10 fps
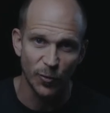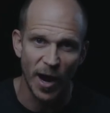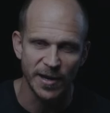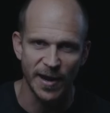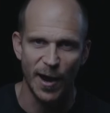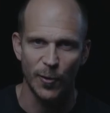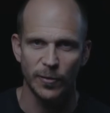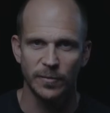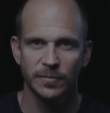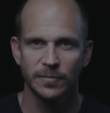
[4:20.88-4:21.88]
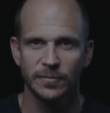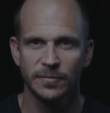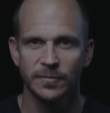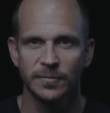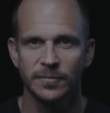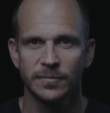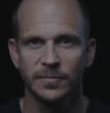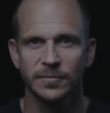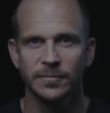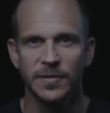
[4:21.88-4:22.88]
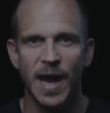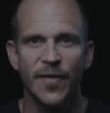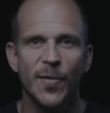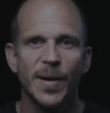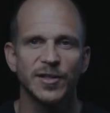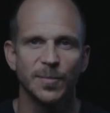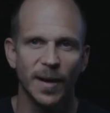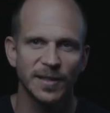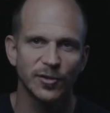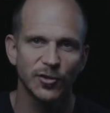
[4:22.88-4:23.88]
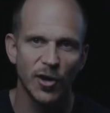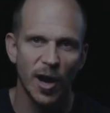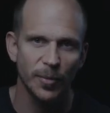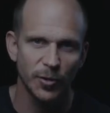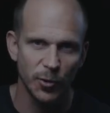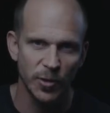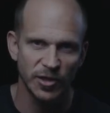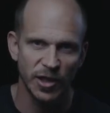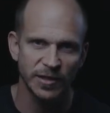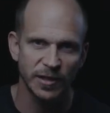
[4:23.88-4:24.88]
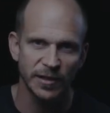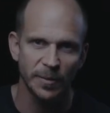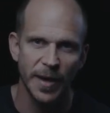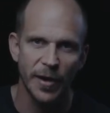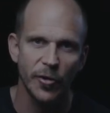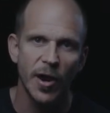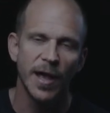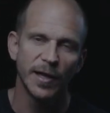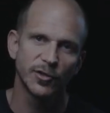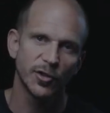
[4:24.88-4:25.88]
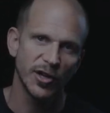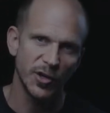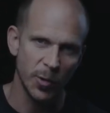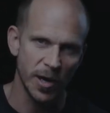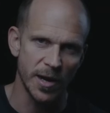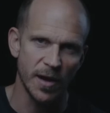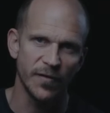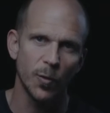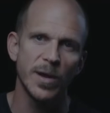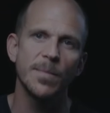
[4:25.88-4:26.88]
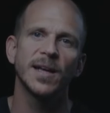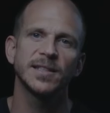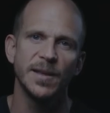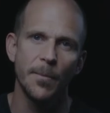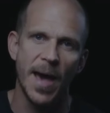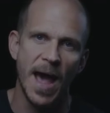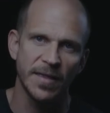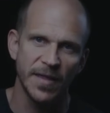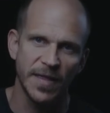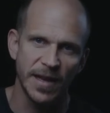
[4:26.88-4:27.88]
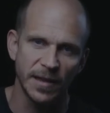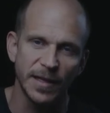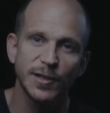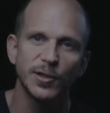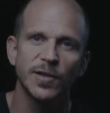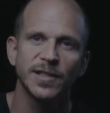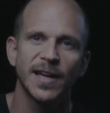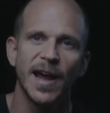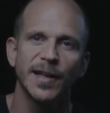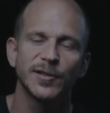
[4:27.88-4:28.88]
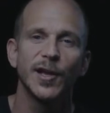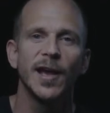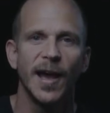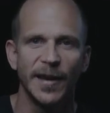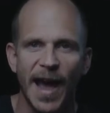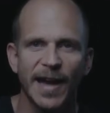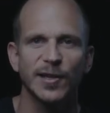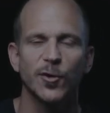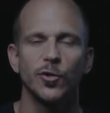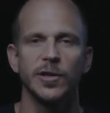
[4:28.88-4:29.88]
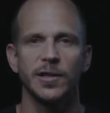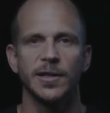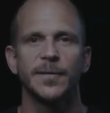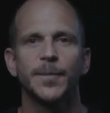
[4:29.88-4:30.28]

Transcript: right now. Governments must stop doing just a little better and start doing enough. We must demand that they listen to the science and act accordingly.